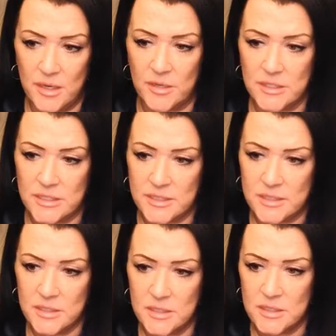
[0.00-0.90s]
there's
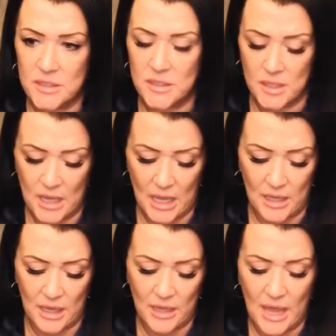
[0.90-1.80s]

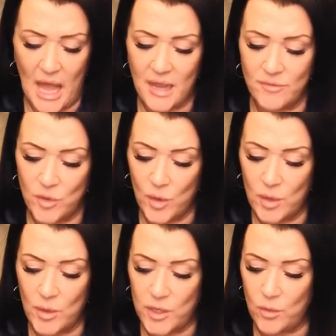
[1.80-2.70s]
a lack of knowing
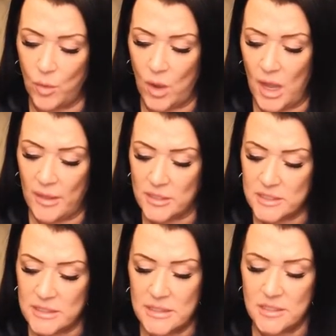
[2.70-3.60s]
what you want. There's a
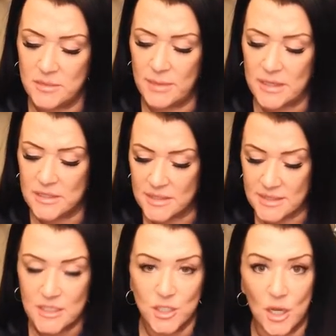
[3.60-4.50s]
need to make a
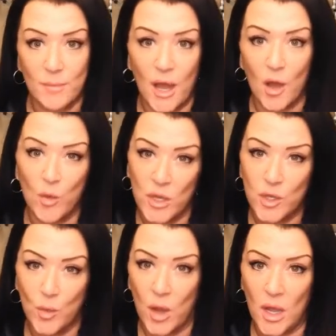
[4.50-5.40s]
decision about what you
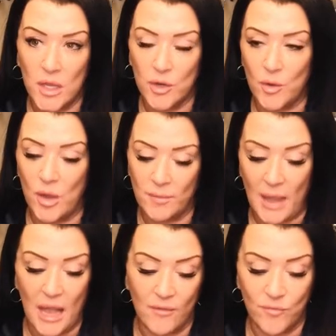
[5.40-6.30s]
want. You're going
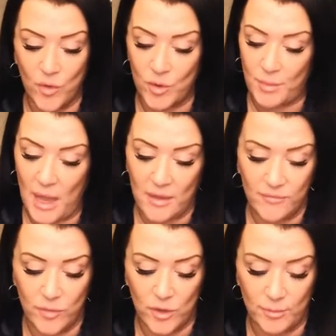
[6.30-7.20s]
back and forth, back and
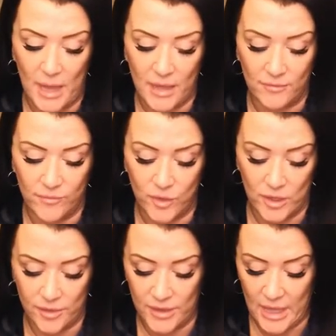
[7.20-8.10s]
forth, back and forth.
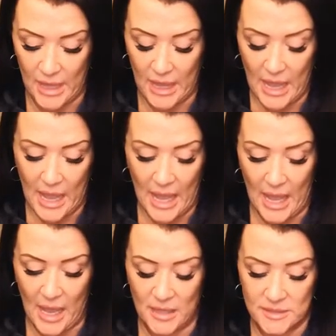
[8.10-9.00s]

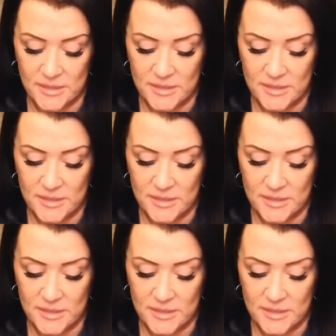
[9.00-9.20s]
And